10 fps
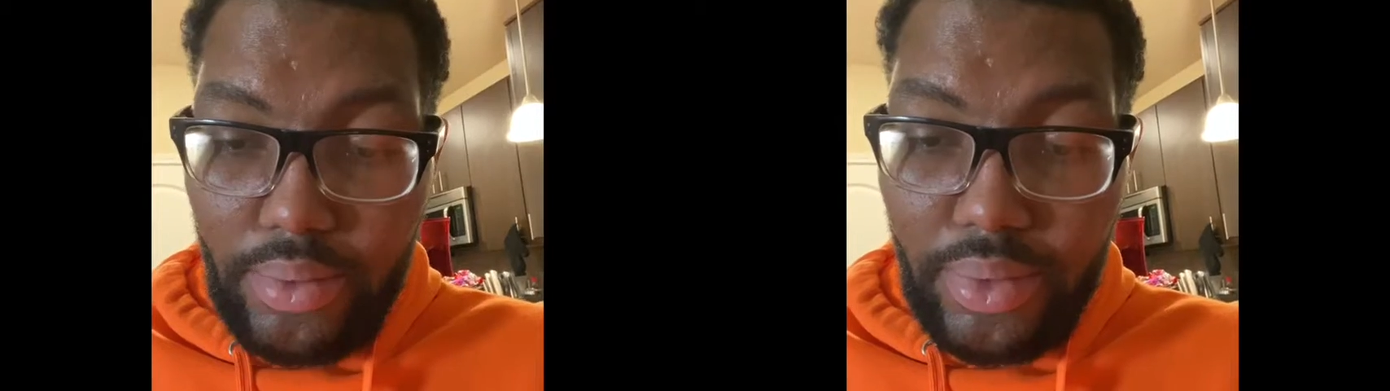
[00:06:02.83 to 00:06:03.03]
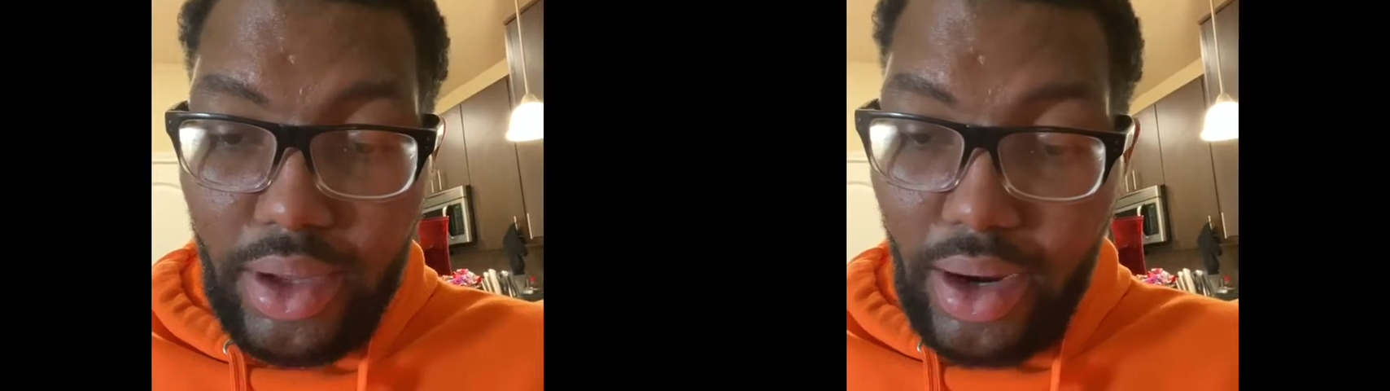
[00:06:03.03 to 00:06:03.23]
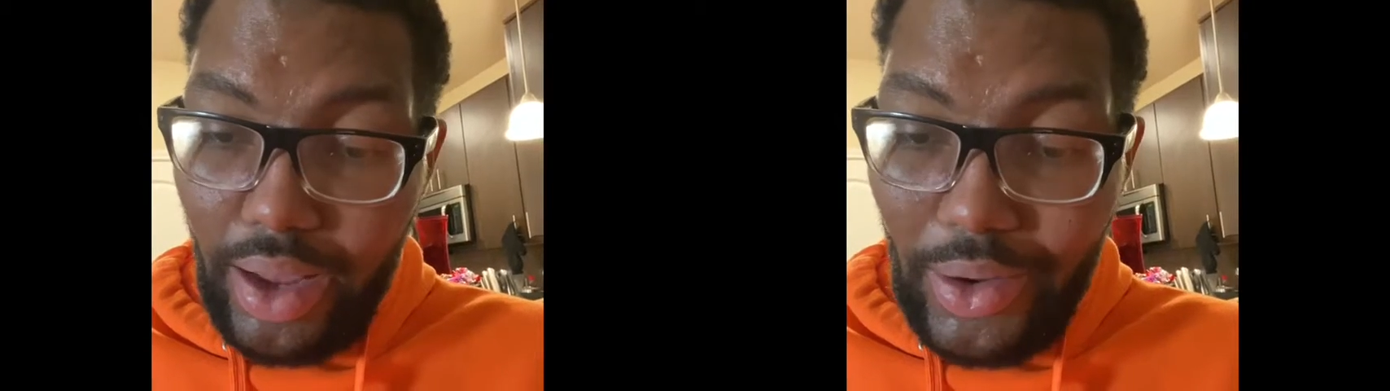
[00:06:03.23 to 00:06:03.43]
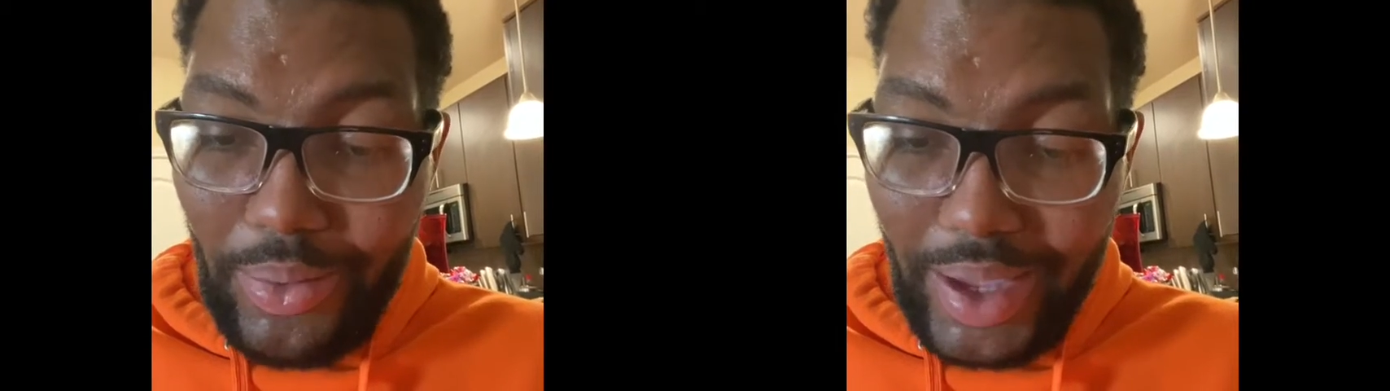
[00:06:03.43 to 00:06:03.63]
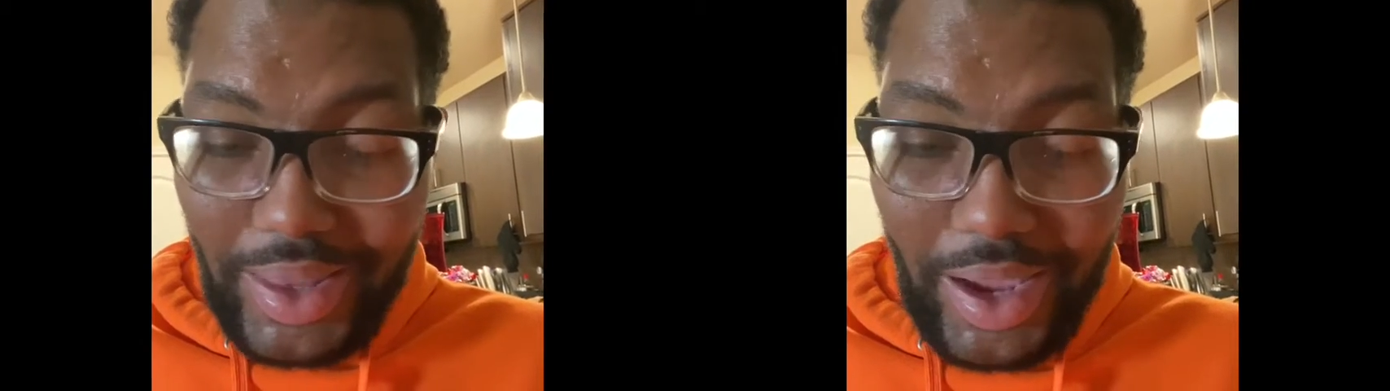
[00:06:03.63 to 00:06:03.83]
They're not
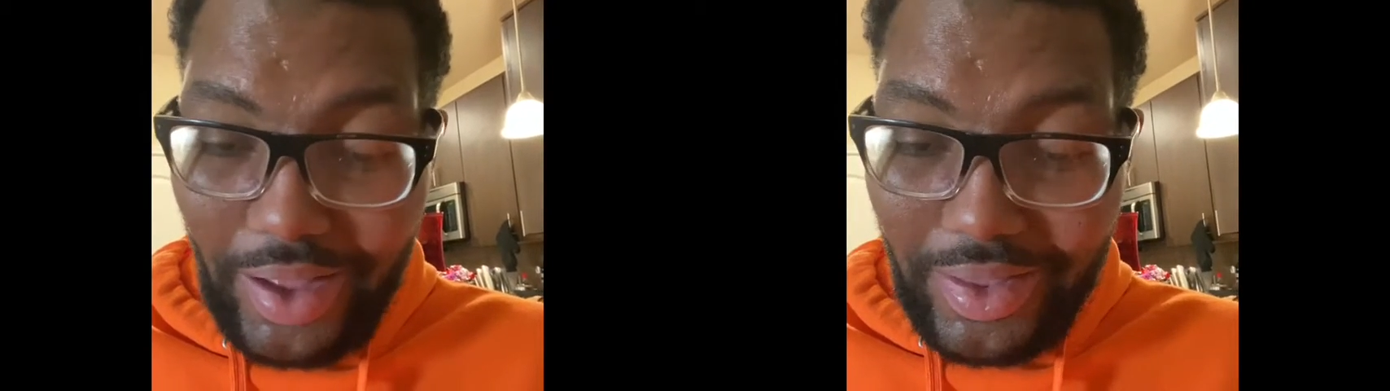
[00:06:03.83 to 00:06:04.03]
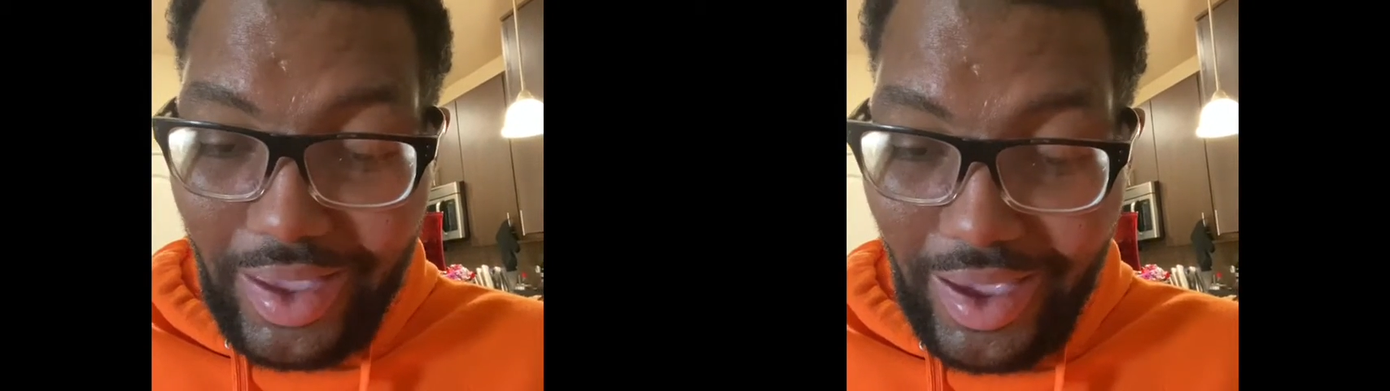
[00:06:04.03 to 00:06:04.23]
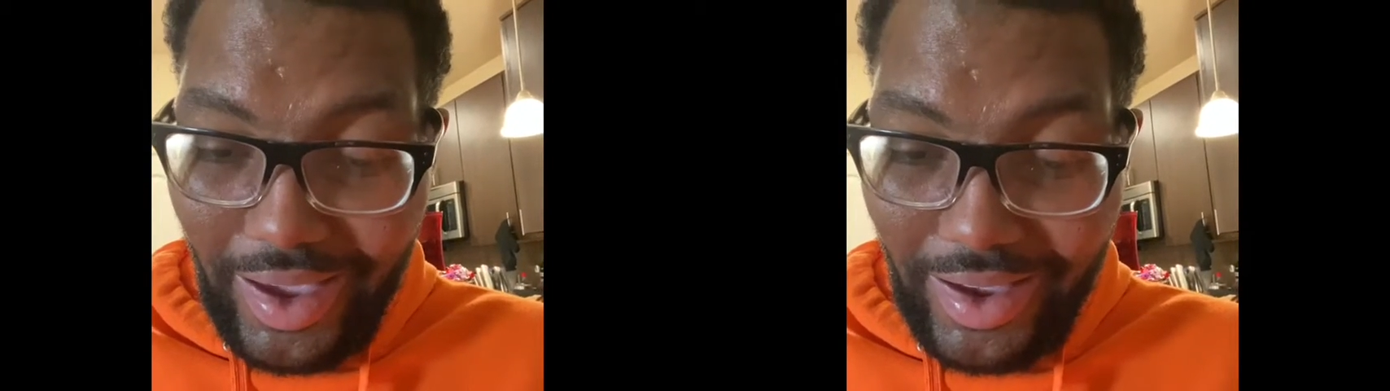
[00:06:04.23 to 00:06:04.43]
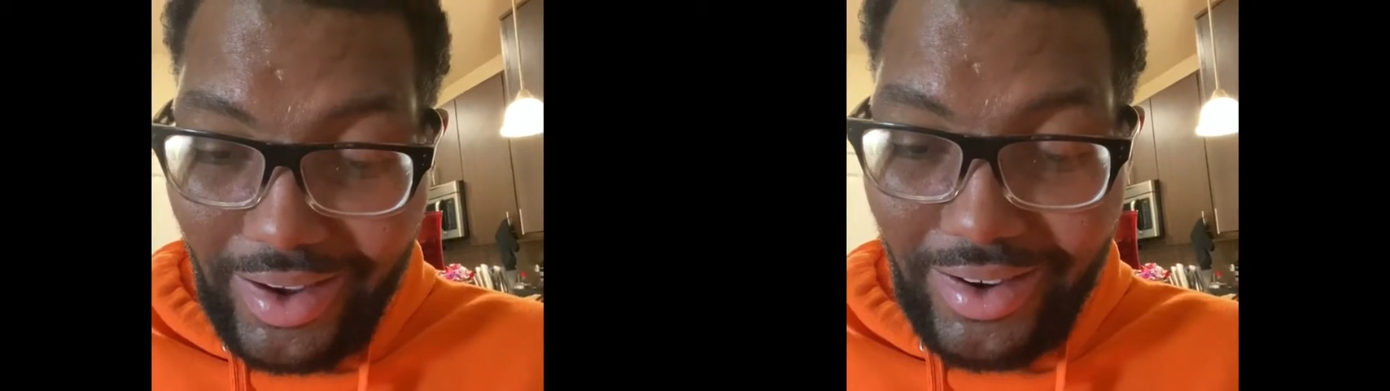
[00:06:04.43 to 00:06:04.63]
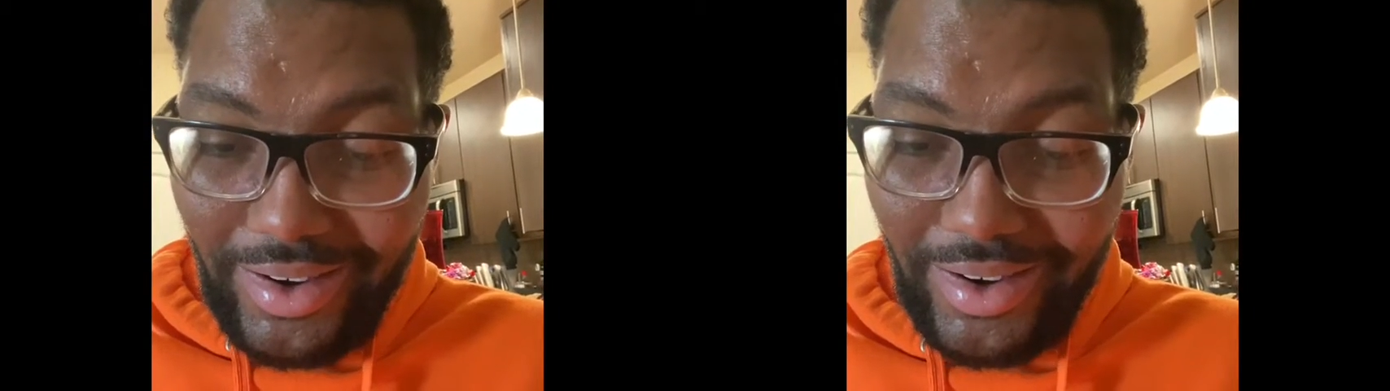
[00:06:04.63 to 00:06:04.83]
homemade, they're out the can.
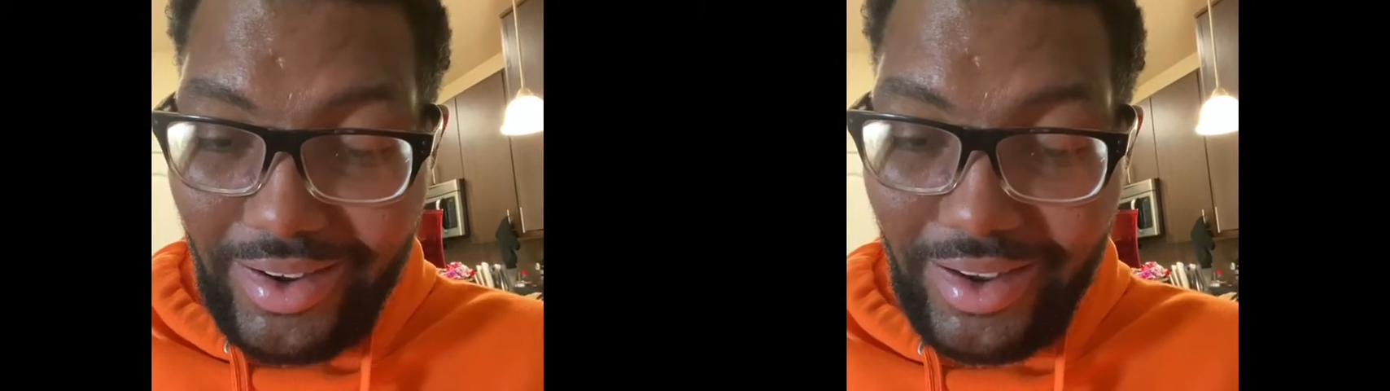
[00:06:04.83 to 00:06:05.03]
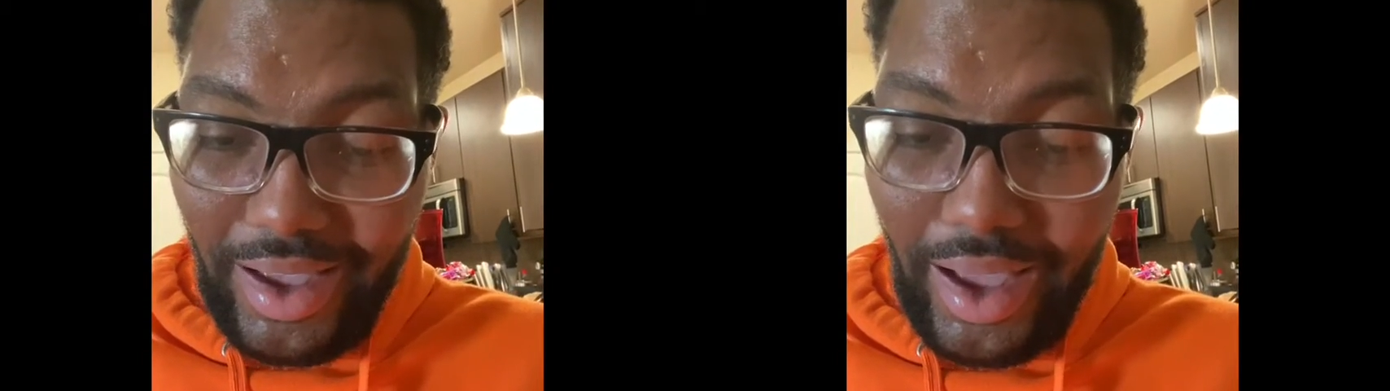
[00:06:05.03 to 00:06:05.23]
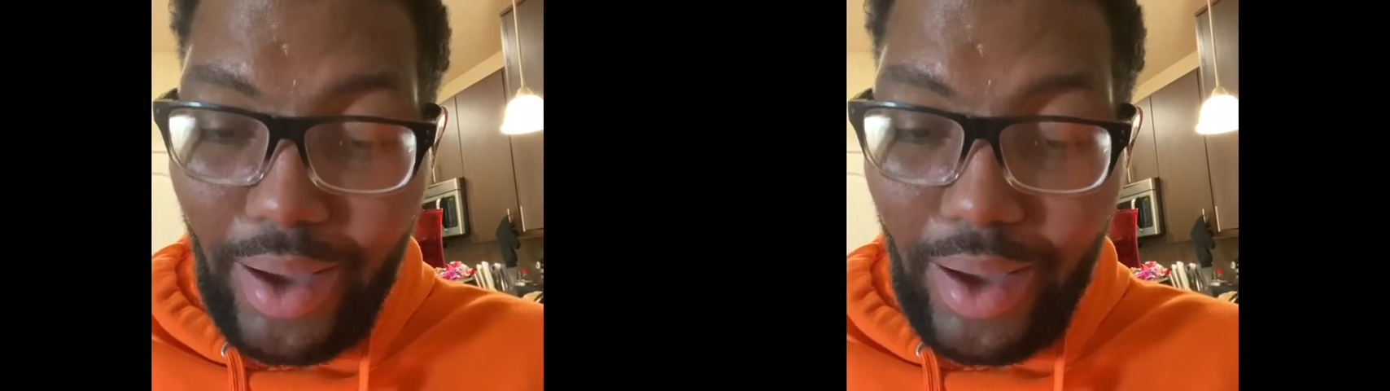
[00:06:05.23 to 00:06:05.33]
I'll